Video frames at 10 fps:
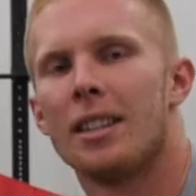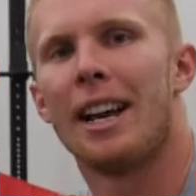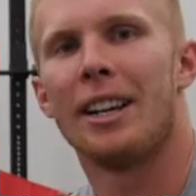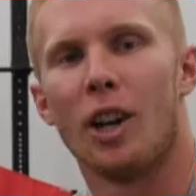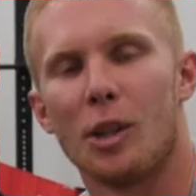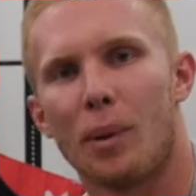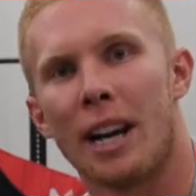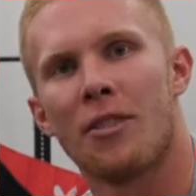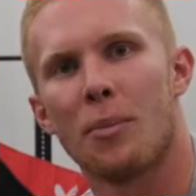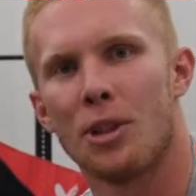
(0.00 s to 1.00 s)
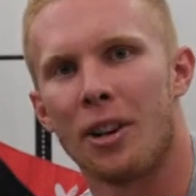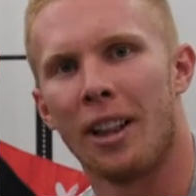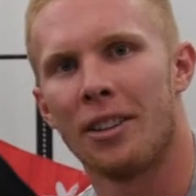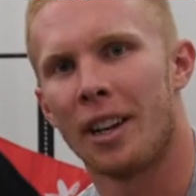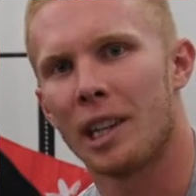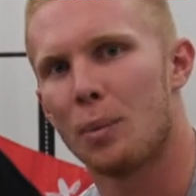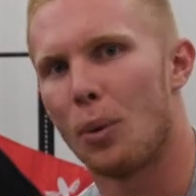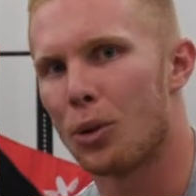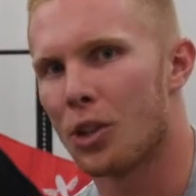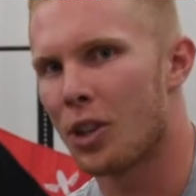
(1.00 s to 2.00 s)
Hey guys, Braden from Adrenalin Rush
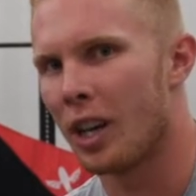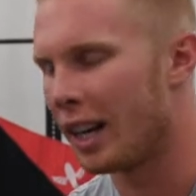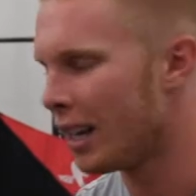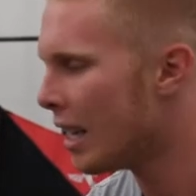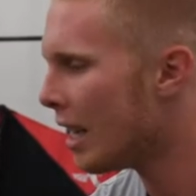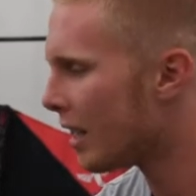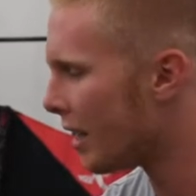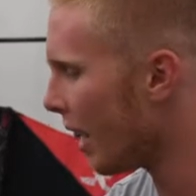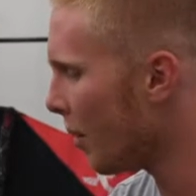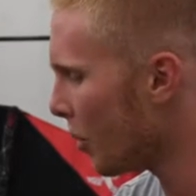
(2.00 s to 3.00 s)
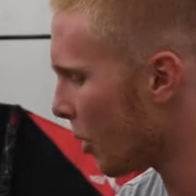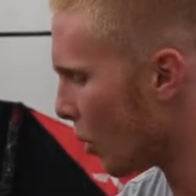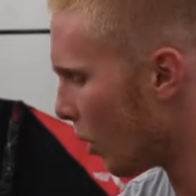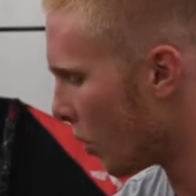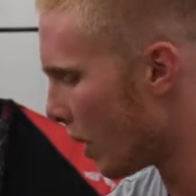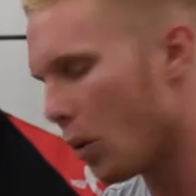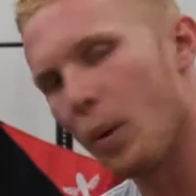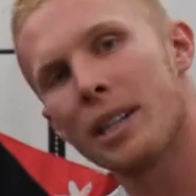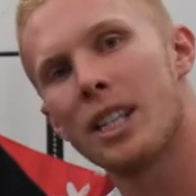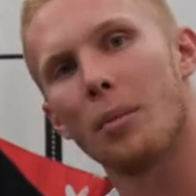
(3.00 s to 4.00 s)
Sports Australia. Today I'm going to talk about
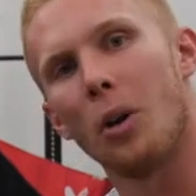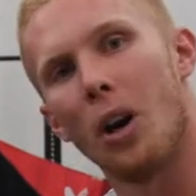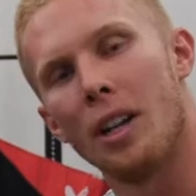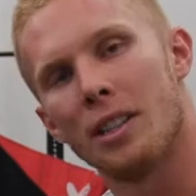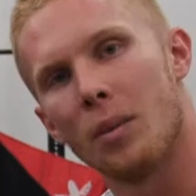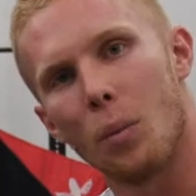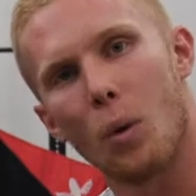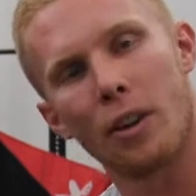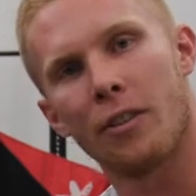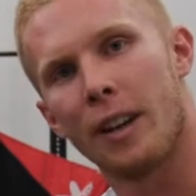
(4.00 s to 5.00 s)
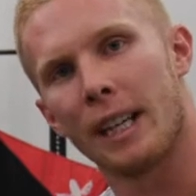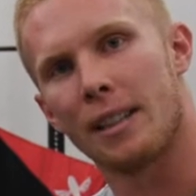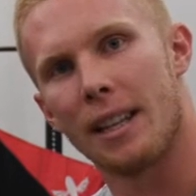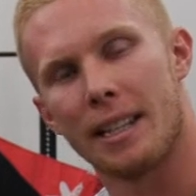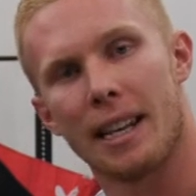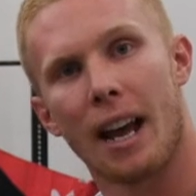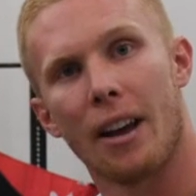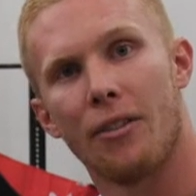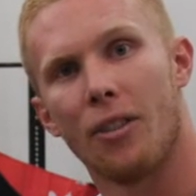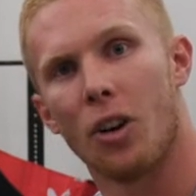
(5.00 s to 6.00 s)
wingtip lines and what effect these
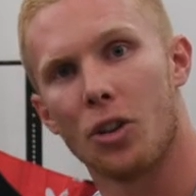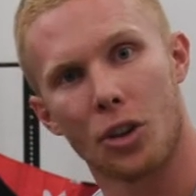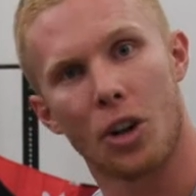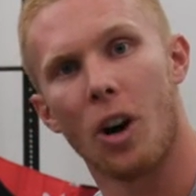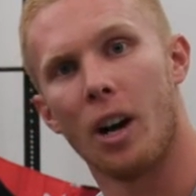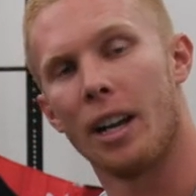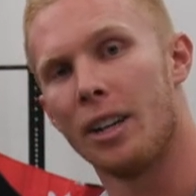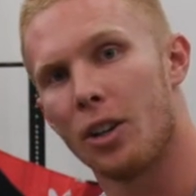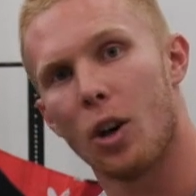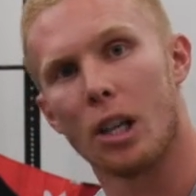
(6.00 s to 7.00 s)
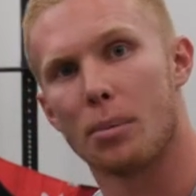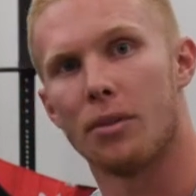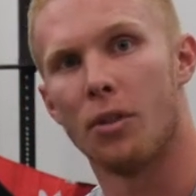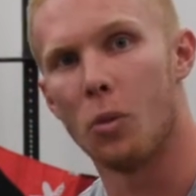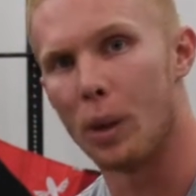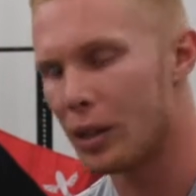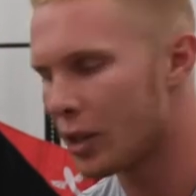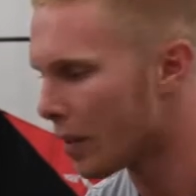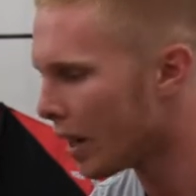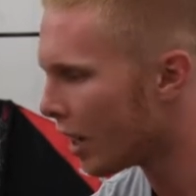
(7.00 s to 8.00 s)
have on your kite and your kite's performance.